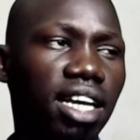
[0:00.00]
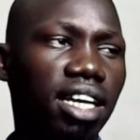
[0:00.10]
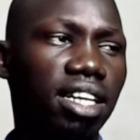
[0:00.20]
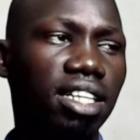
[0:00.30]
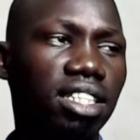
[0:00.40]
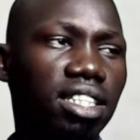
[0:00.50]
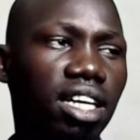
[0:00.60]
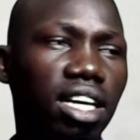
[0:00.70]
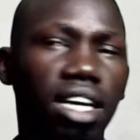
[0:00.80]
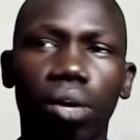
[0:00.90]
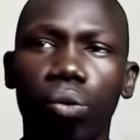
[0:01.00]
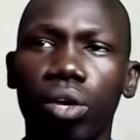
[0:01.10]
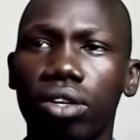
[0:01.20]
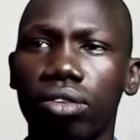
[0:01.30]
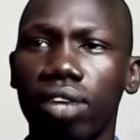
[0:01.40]
and this uh,
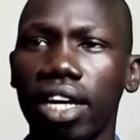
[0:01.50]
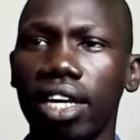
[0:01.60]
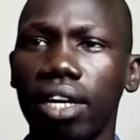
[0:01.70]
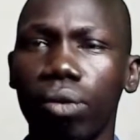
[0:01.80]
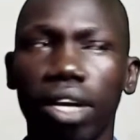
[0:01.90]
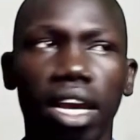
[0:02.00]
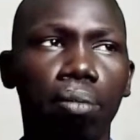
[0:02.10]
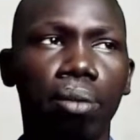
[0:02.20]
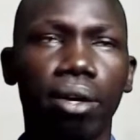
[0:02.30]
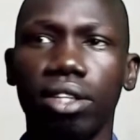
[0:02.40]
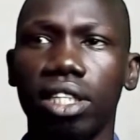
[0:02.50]
window right here will appear.